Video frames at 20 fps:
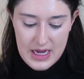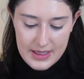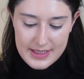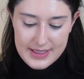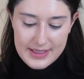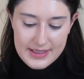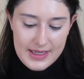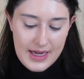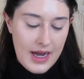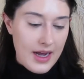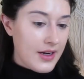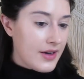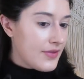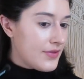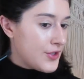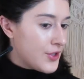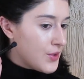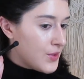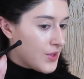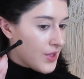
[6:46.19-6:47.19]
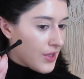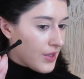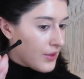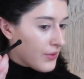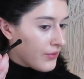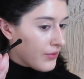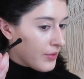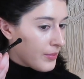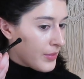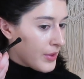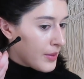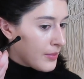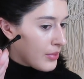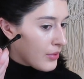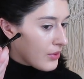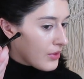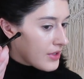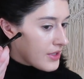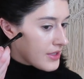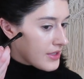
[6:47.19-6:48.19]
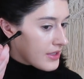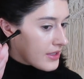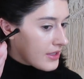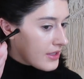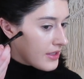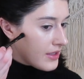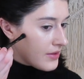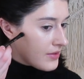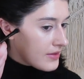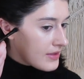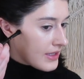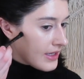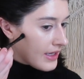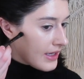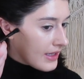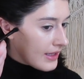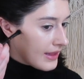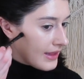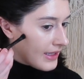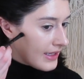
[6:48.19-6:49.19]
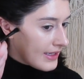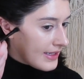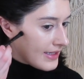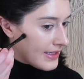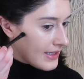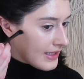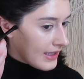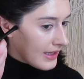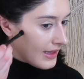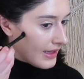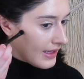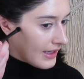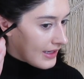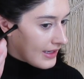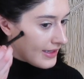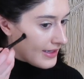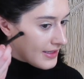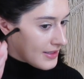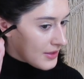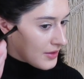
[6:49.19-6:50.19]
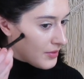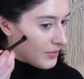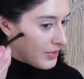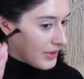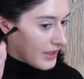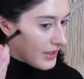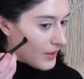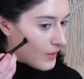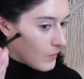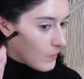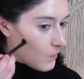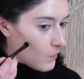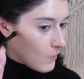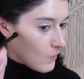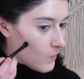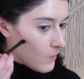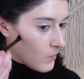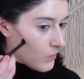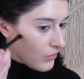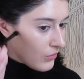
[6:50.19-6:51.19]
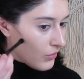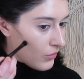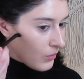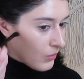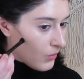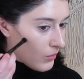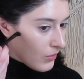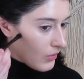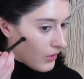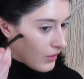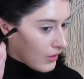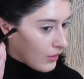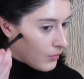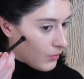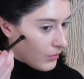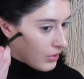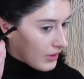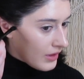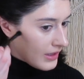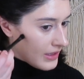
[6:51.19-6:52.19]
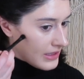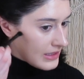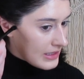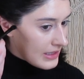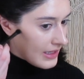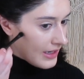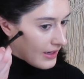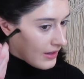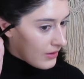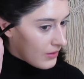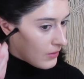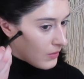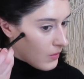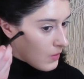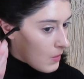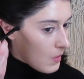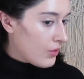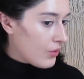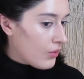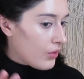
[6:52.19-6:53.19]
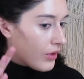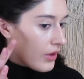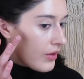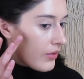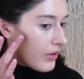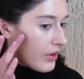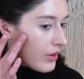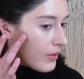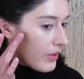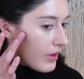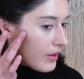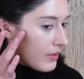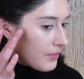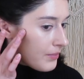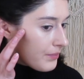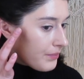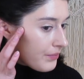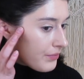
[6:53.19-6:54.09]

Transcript: This is kind of too dark for me, but we're just gonna use like a little bit and blend it out really, really well.